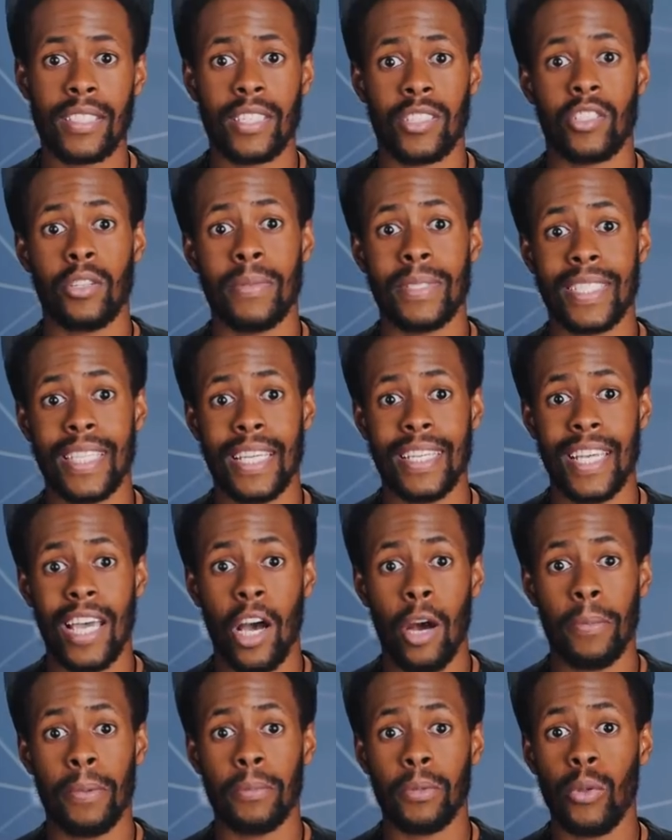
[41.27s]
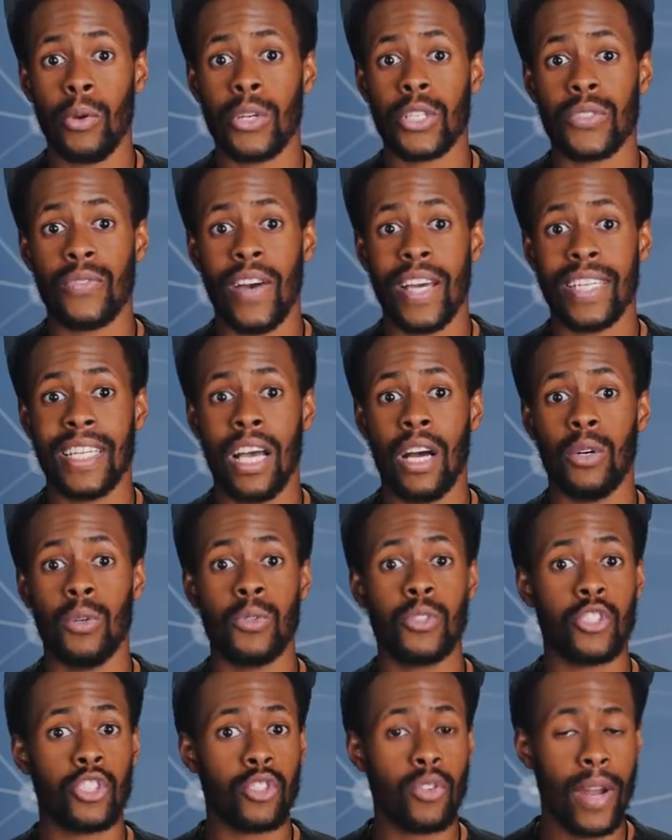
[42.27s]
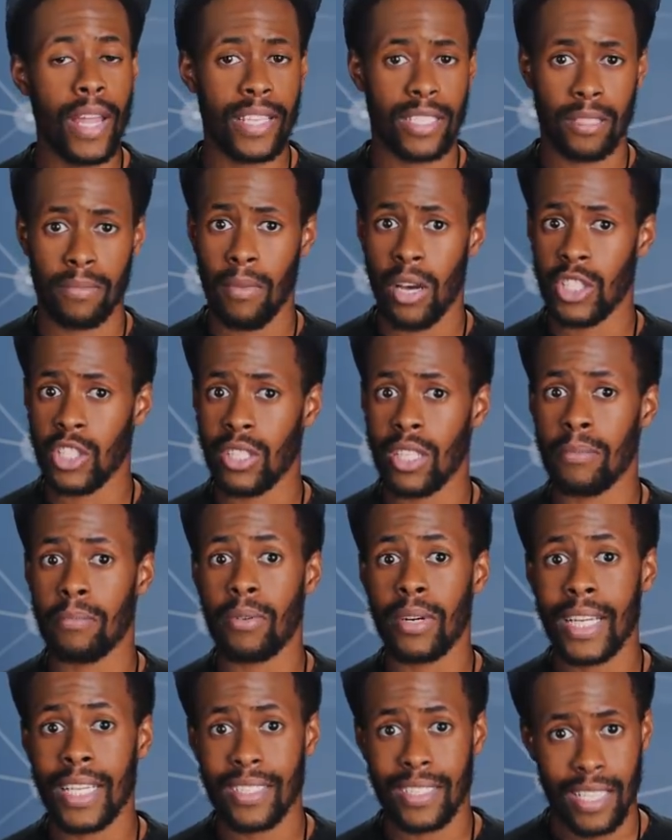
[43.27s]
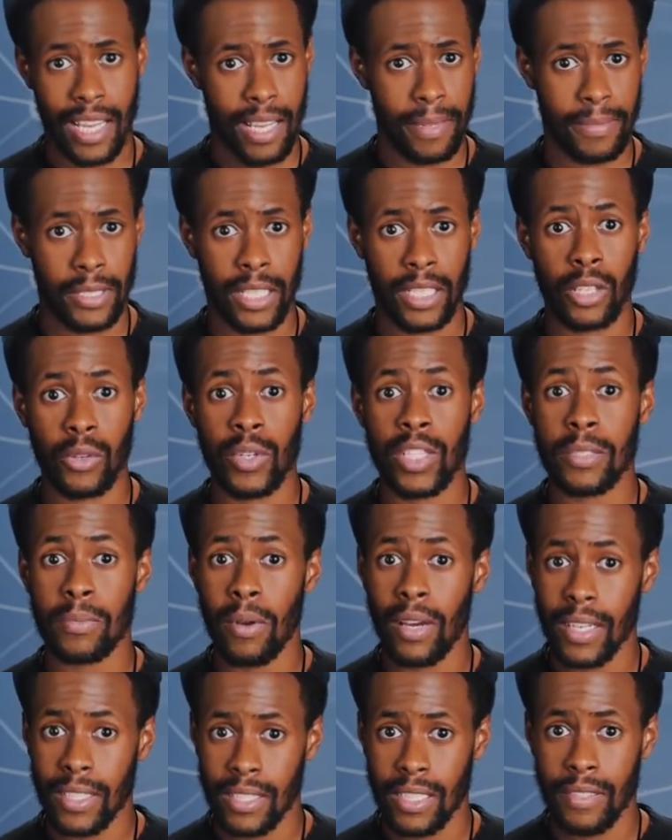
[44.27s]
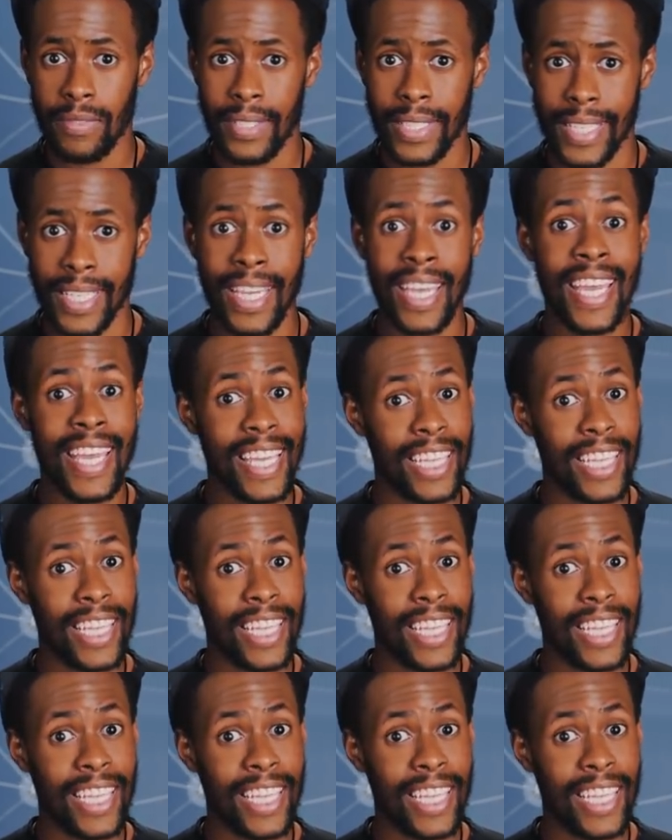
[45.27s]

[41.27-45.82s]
system is said to help employers find out who's stressed, modulate break times, and increase productivity,